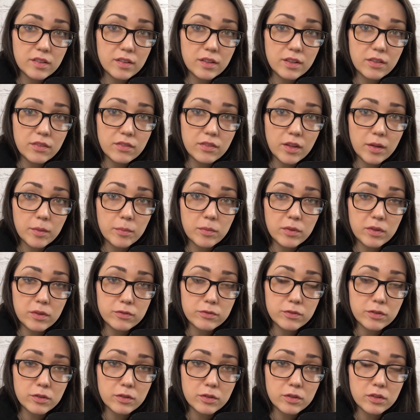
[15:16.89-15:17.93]
give them the
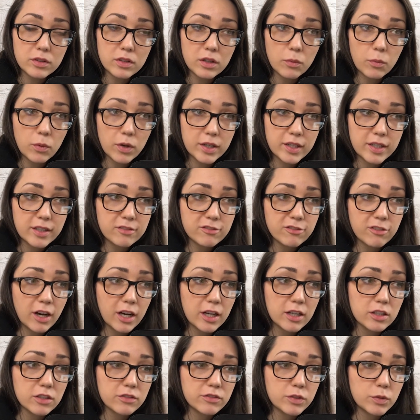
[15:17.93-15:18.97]
full working
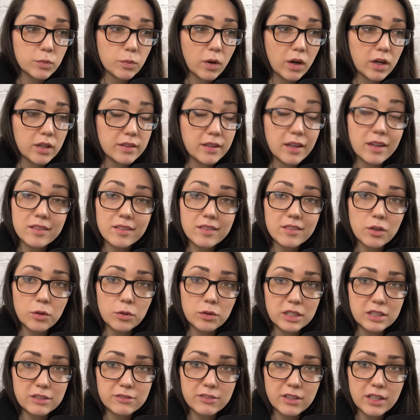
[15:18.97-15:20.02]
file if you want, and that's
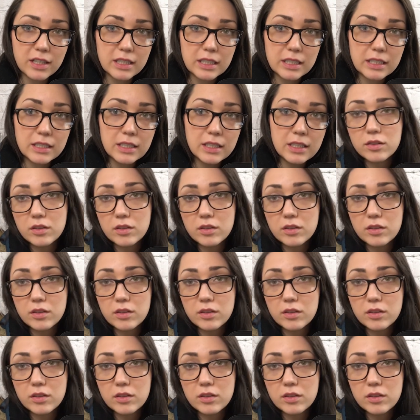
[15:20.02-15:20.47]
totally fine.